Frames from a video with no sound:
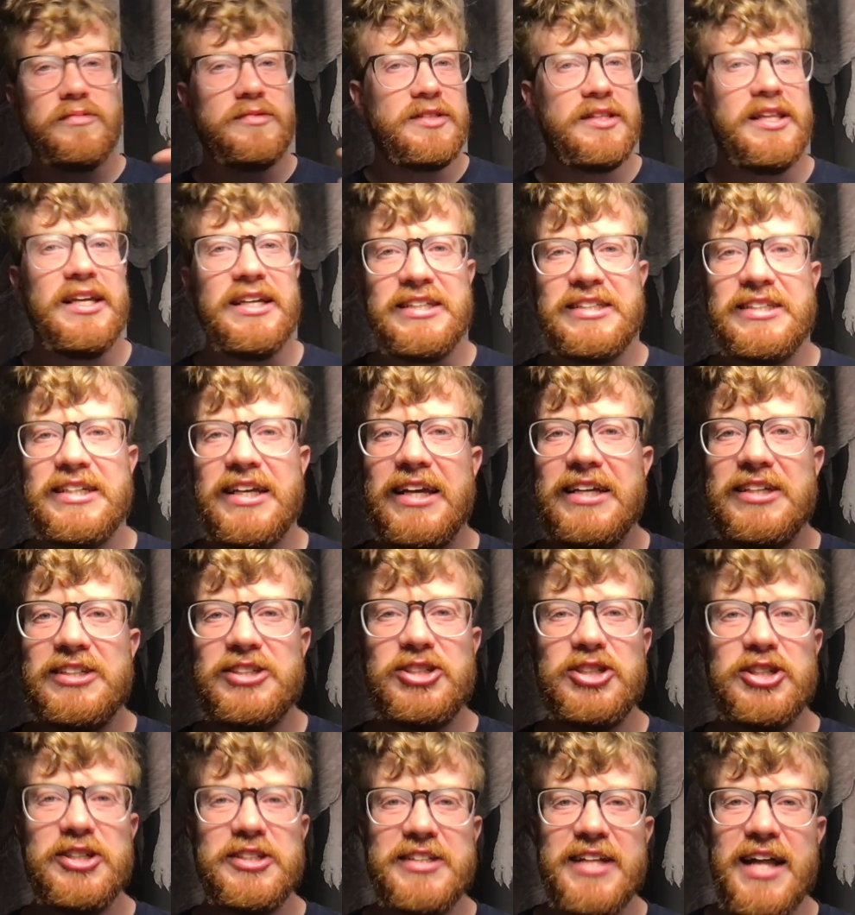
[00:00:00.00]
This is
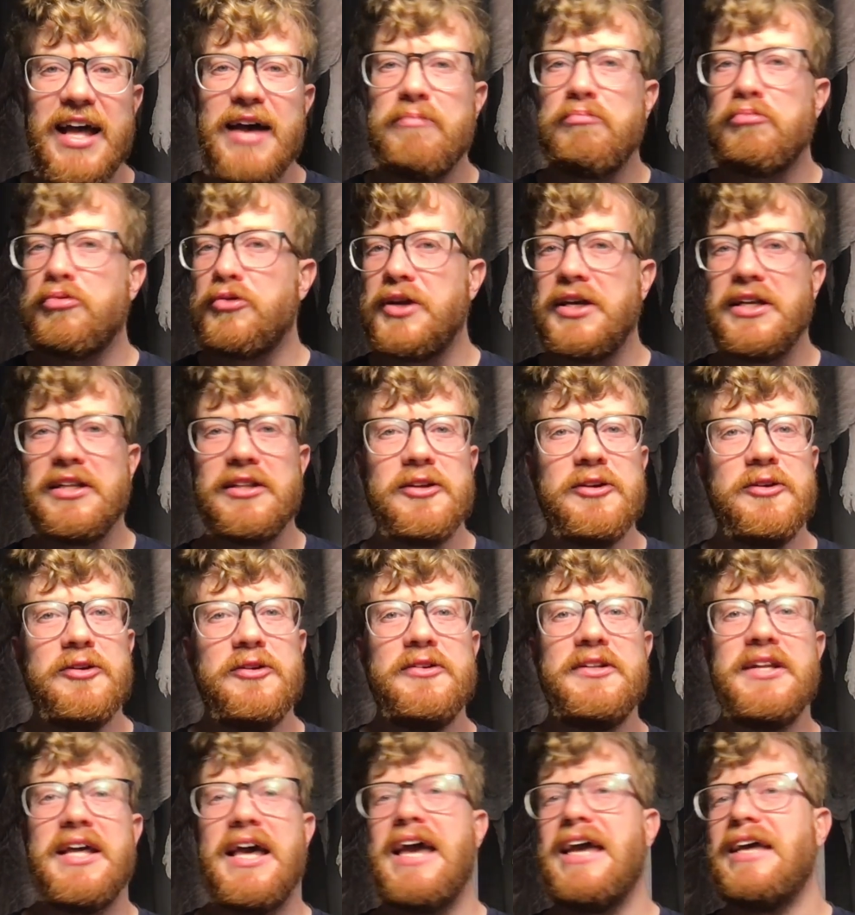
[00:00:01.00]
just a
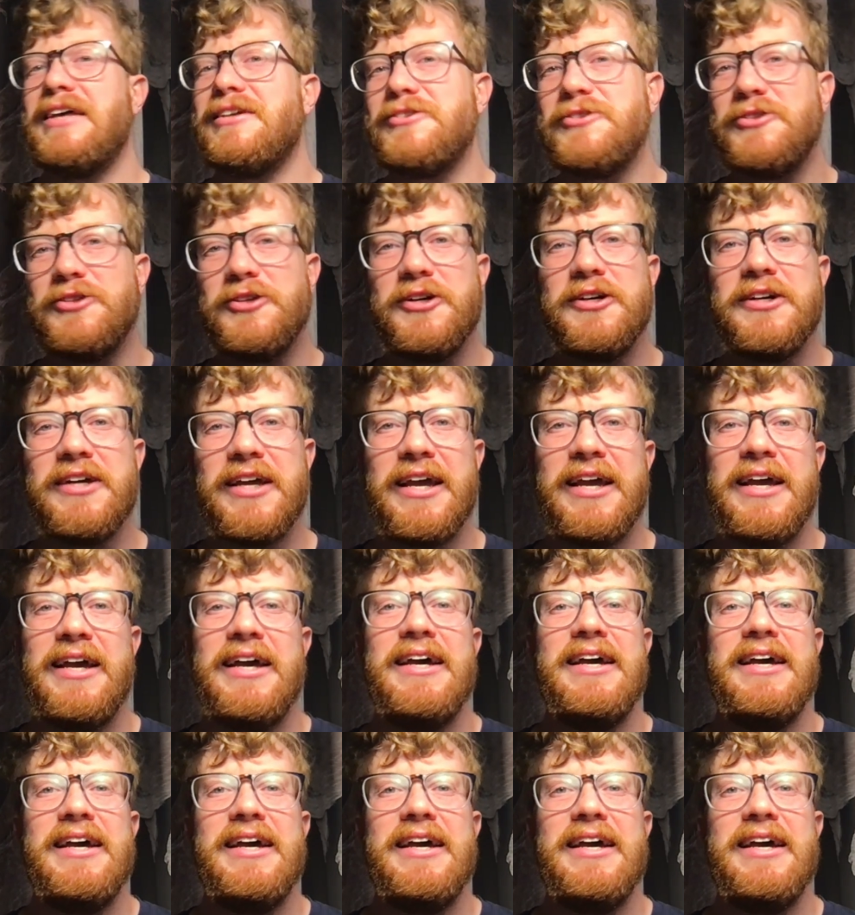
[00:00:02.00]
prelude, a look